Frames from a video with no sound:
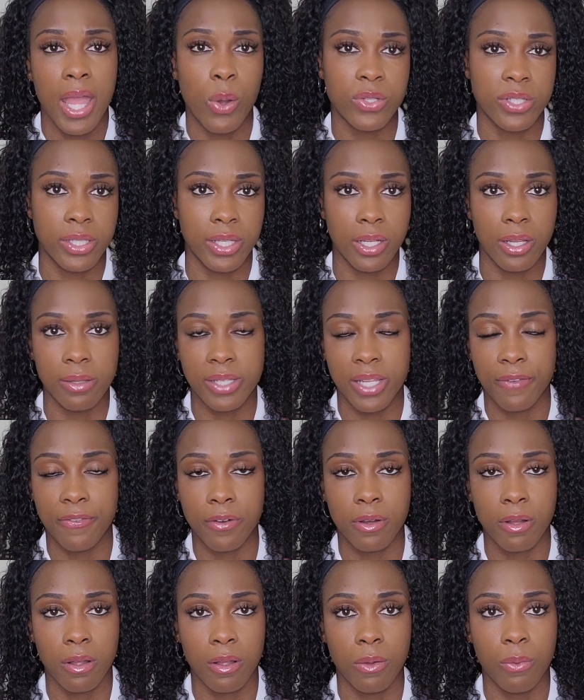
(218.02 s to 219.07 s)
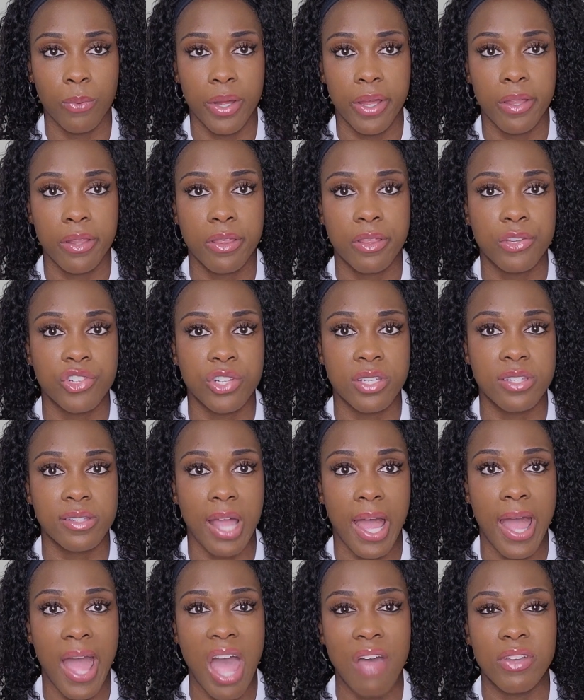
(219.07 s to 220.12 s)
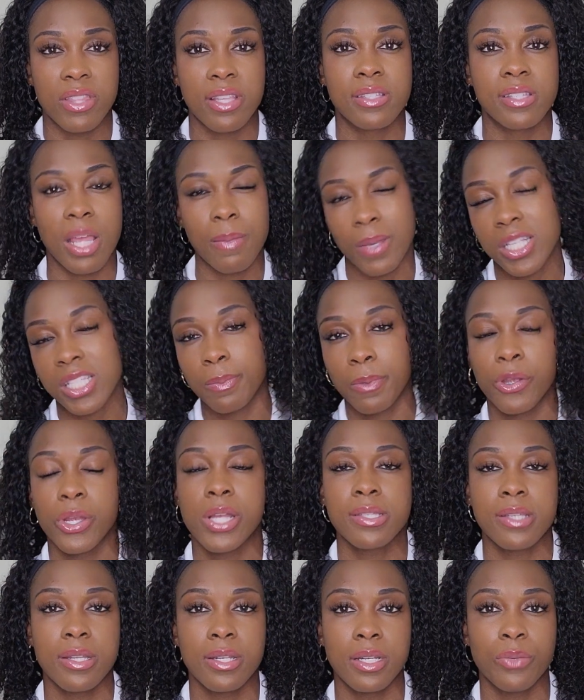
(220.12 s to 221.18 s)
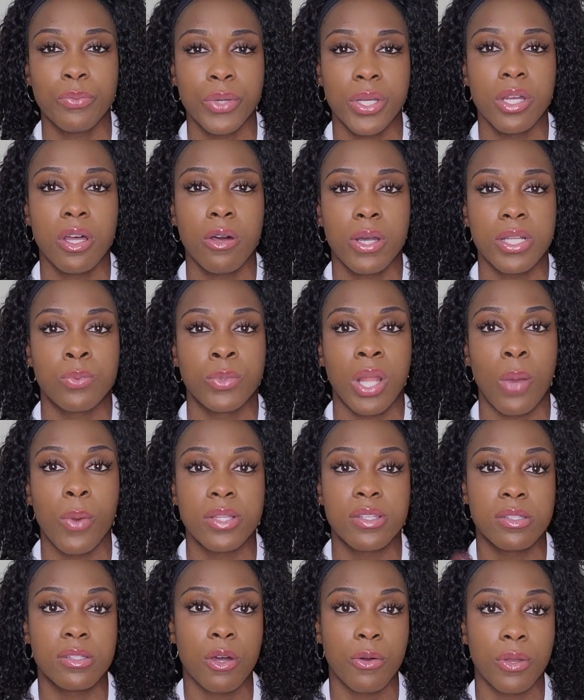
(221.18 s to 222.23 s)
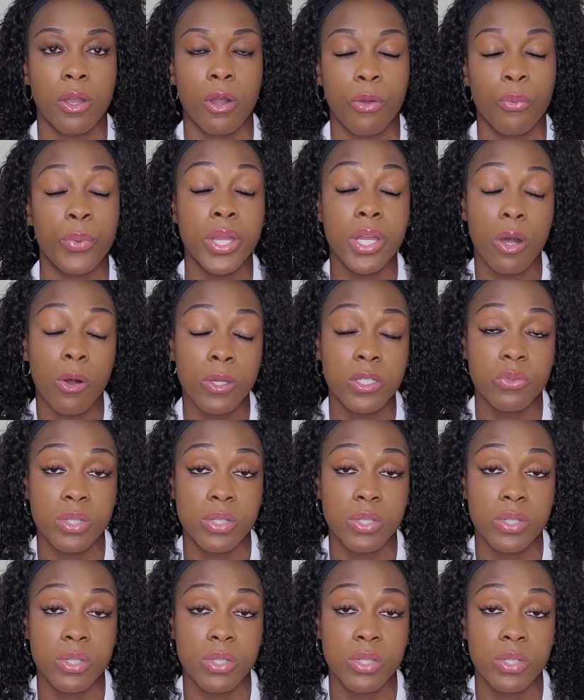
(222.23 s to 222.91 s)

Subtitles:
It was a little difficult with just not having the same experience I did in Rio, because when I went to Rio in